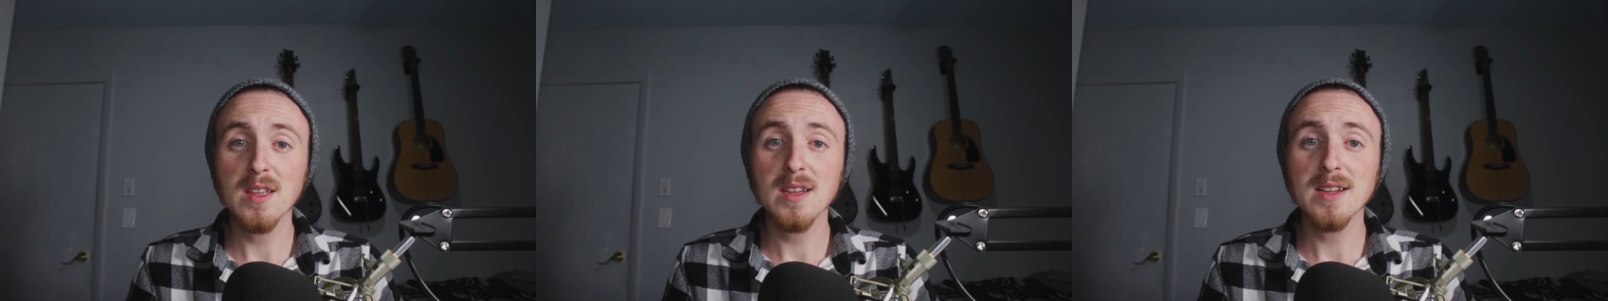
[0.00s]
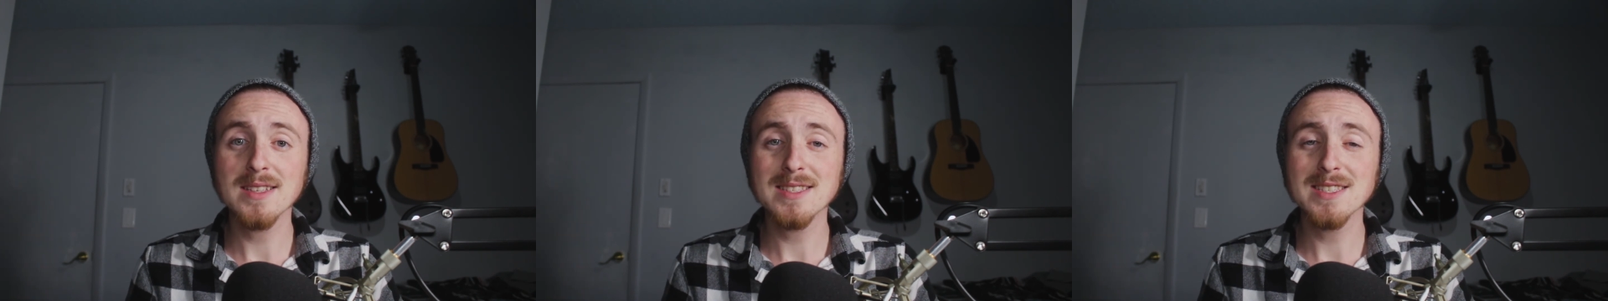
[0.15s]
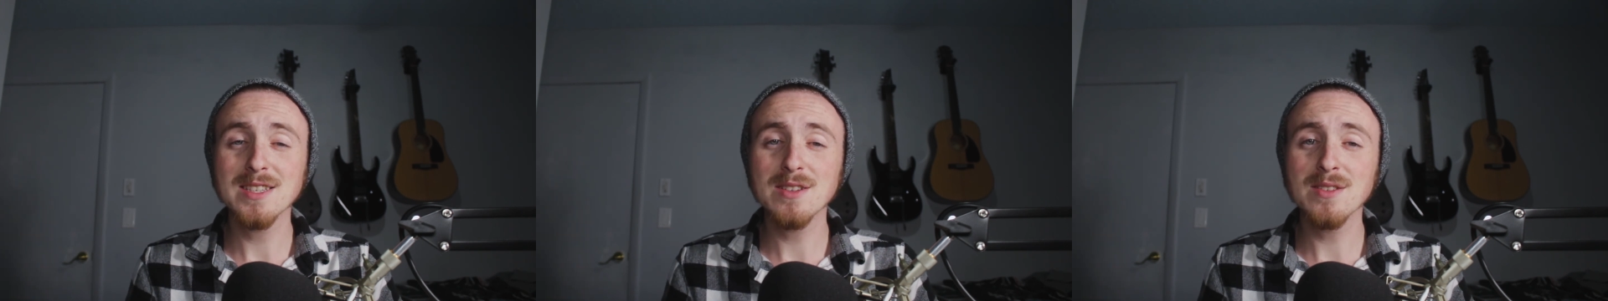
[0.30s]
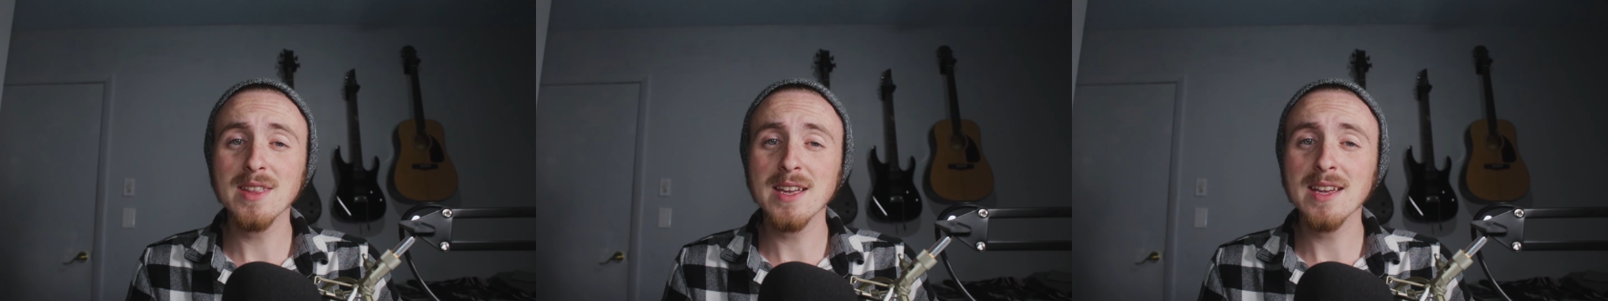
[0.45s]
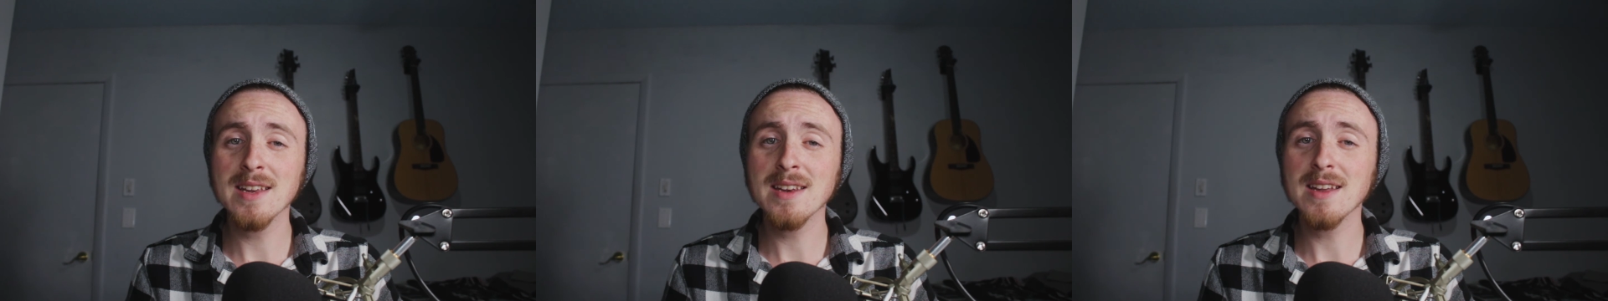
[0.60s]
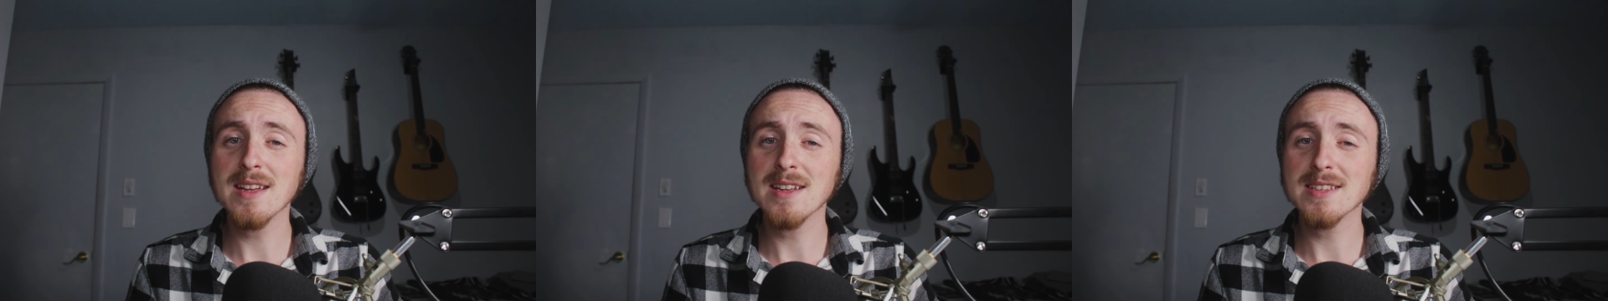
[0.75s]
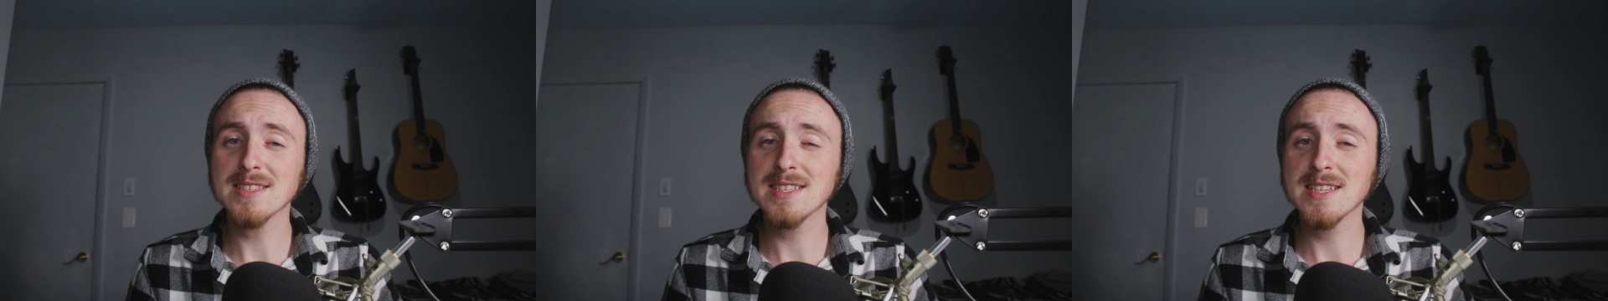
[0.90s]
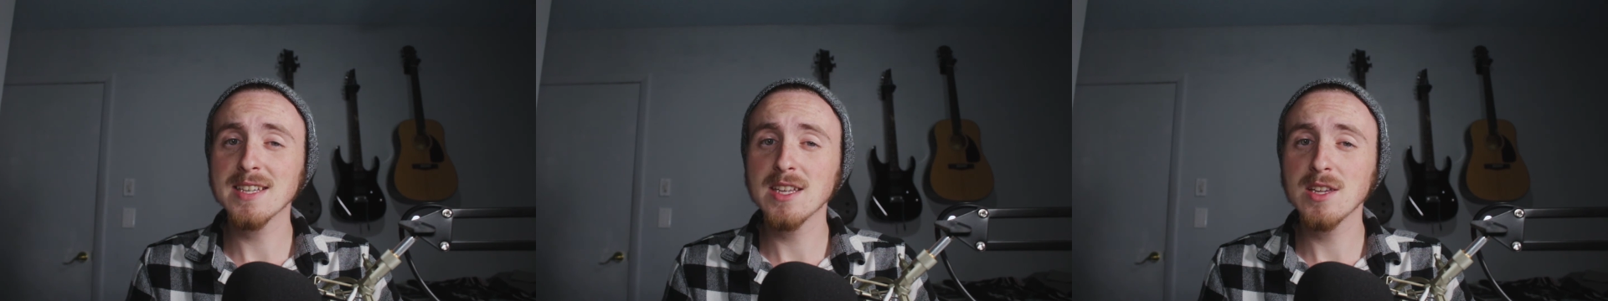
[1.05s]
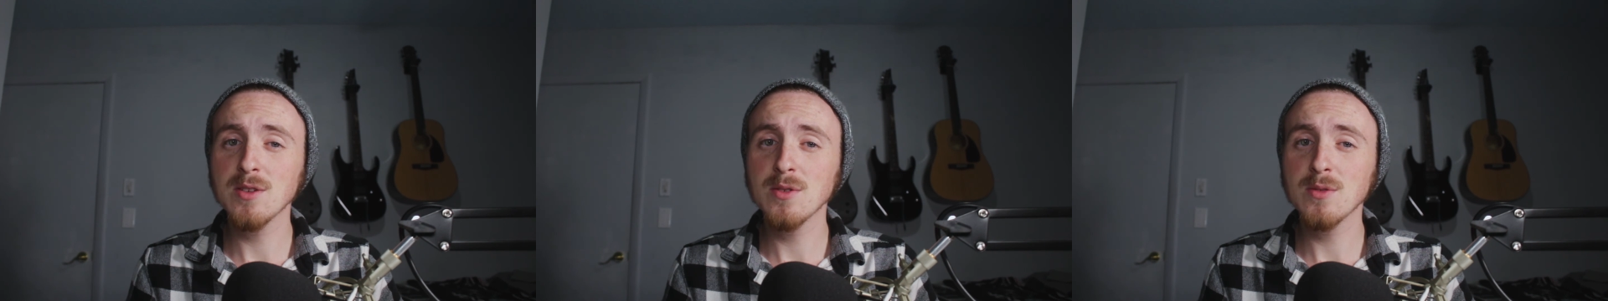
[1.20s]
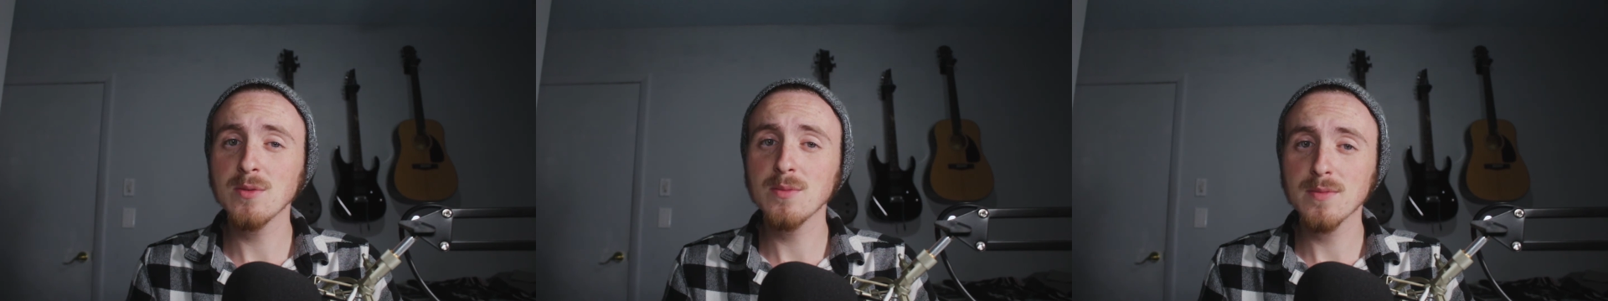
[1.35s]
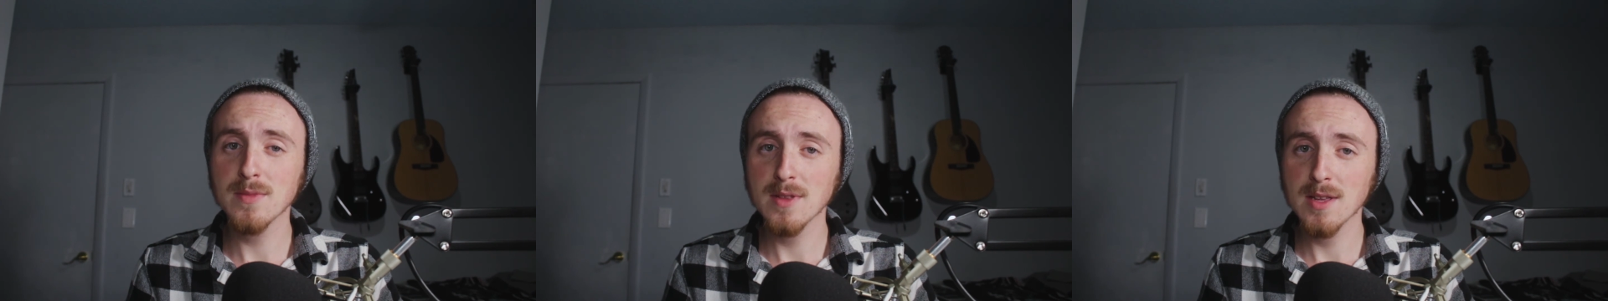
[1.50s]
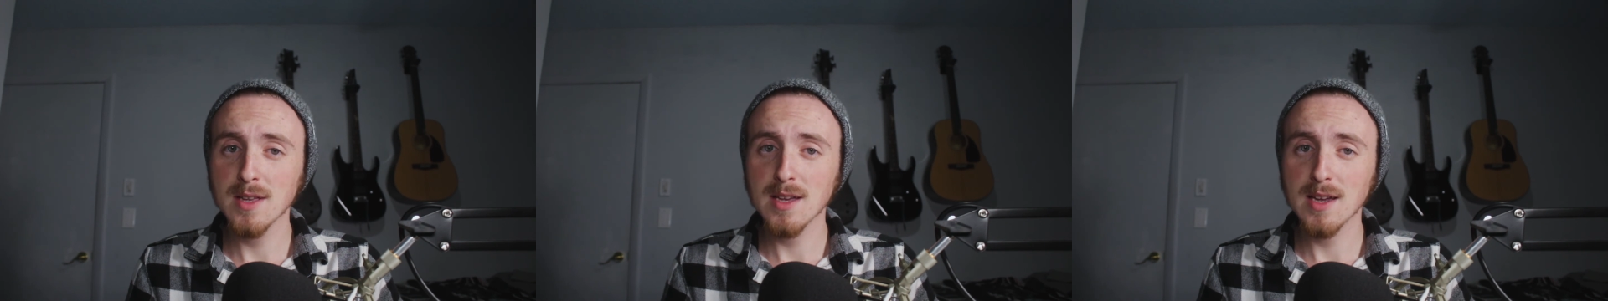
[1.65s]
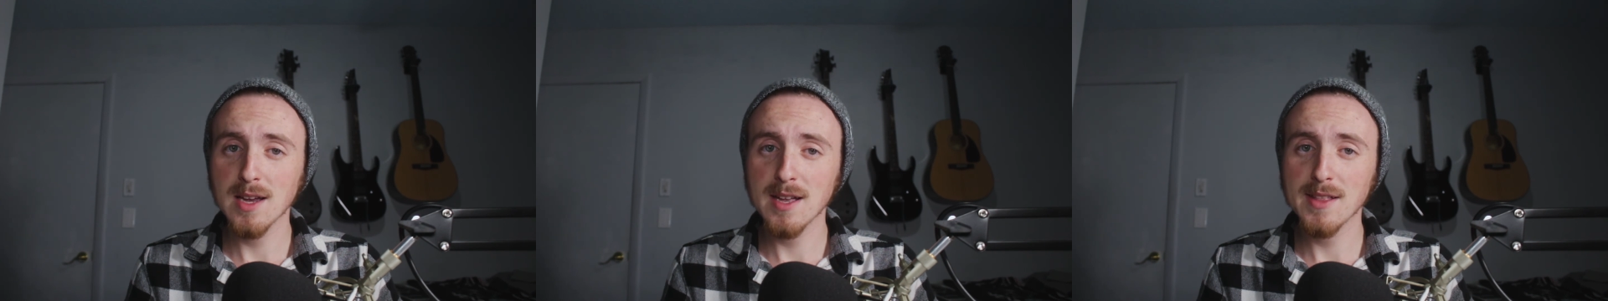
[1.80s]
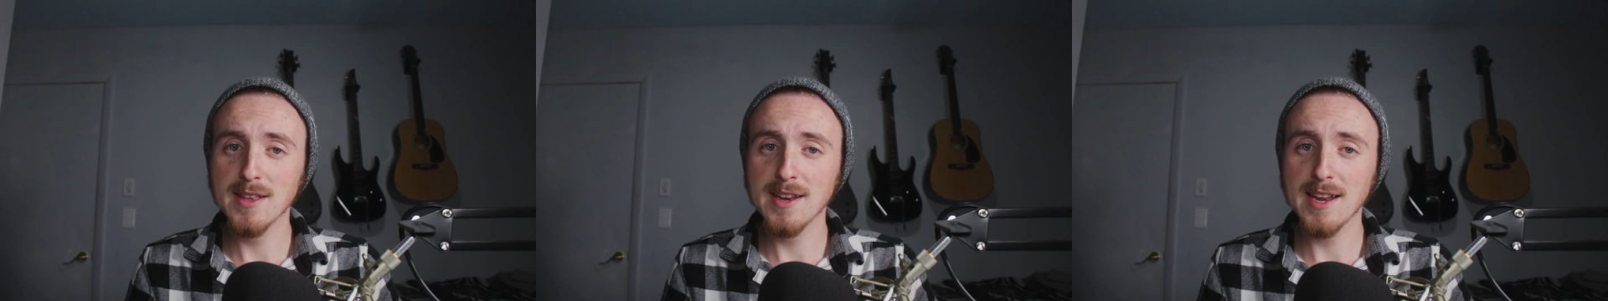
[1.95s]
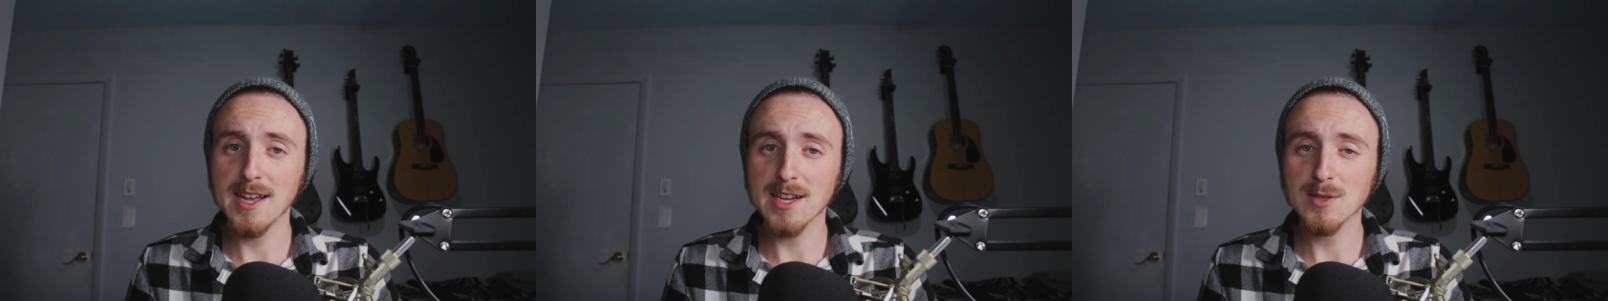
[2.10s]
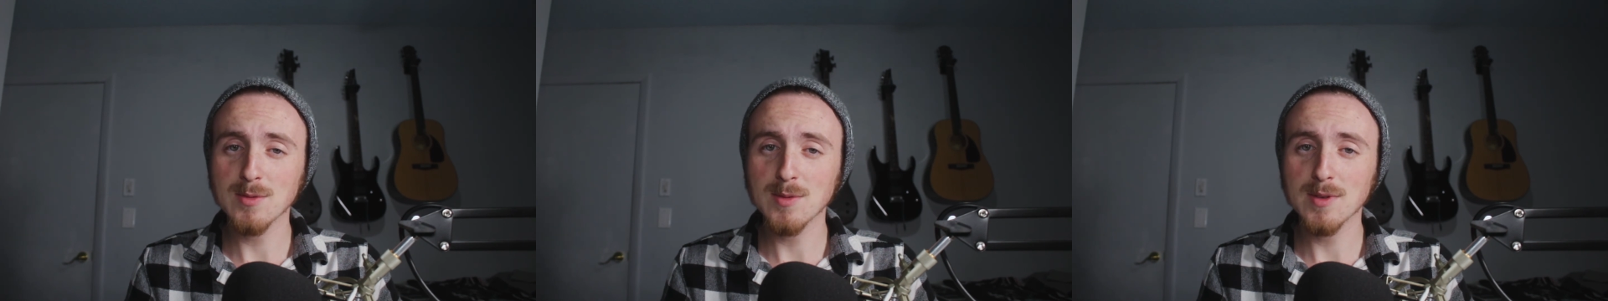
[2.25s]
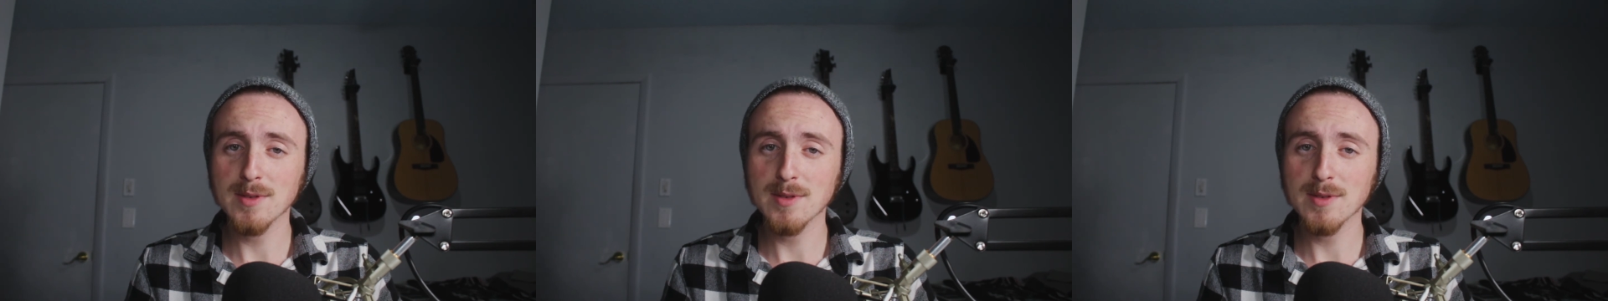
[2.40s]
Until then, I'll see you in the next